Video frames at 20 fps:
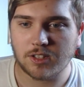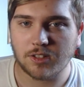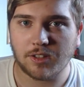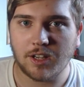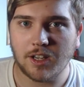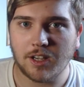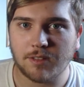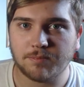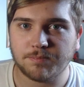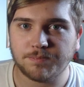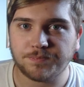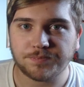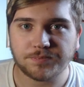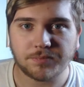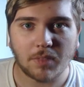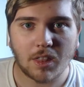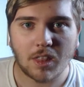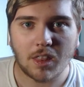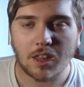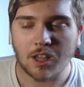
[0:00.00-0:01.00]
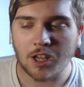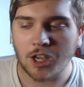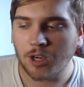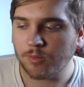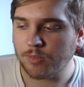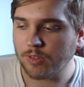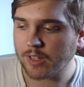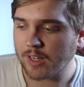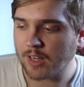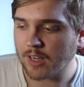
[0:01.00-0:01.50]
So yeah,
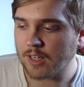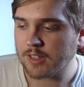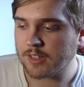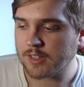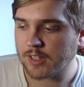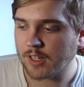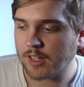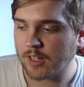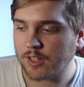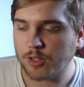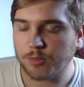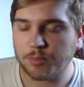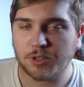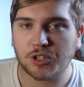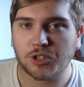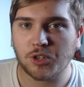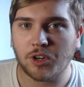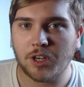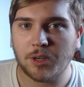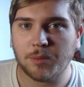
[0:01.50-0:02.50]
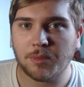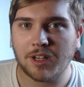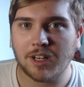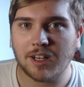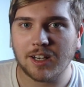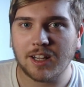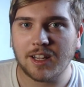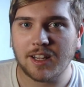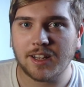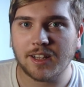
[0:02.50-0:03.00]
hopefully guys you'll be joining my
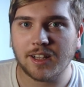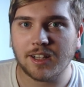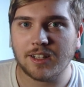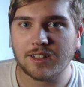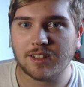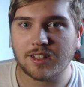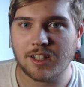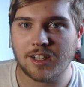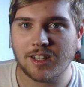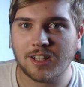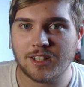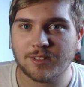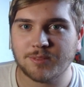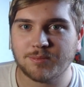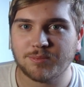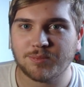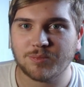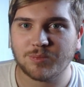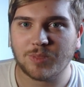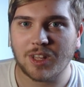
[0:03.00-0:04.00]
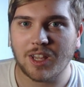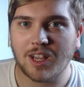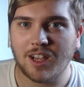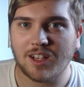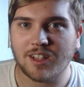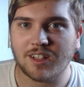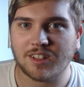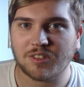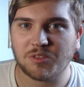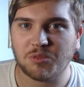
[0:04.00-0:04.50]
league, and
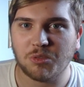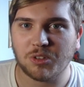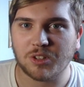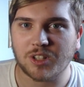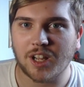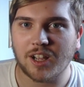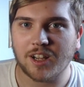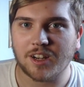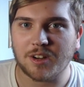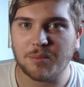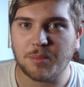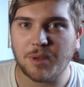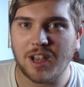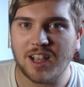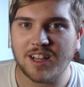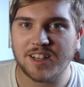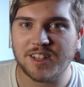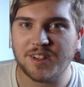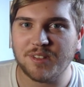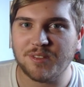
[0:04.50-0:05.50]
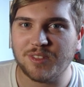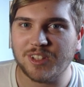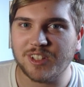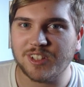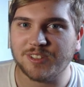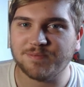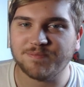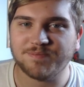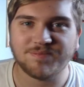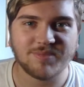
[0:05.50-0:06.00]
yeah, we'll get competitive
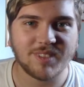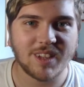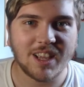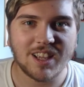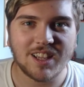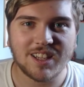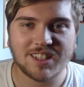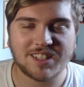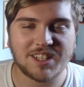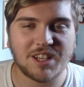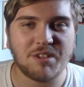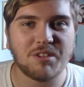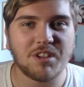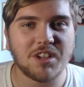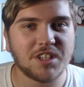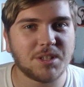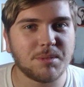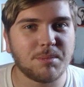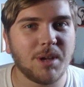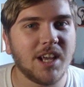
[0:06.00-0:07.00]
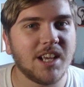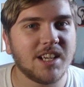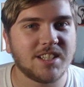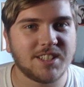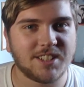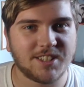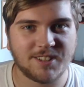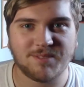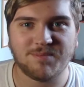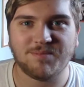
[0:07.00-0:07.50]
and see who does the
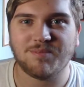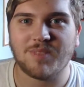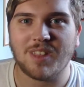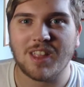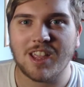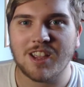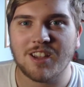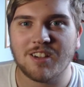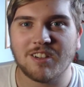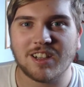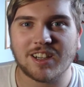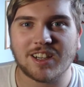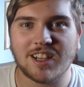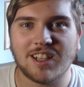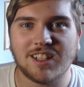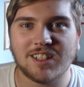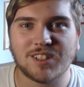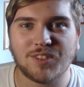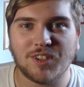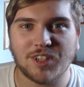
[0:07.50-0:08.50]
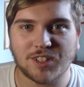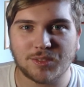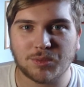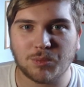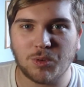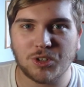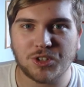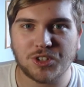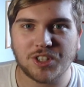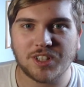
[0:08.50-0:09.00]
best. Alright guys, thanks
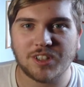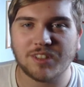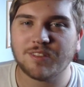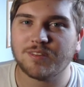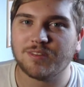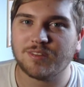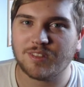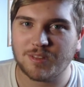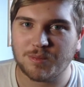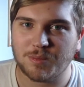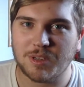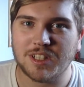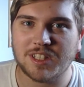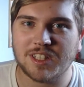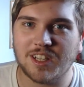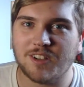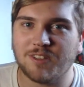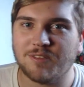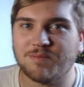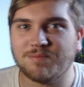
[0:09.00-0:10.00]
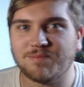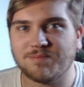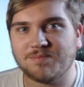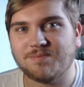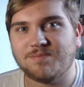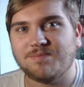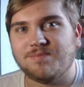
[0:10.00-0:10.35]
for watching, peace out.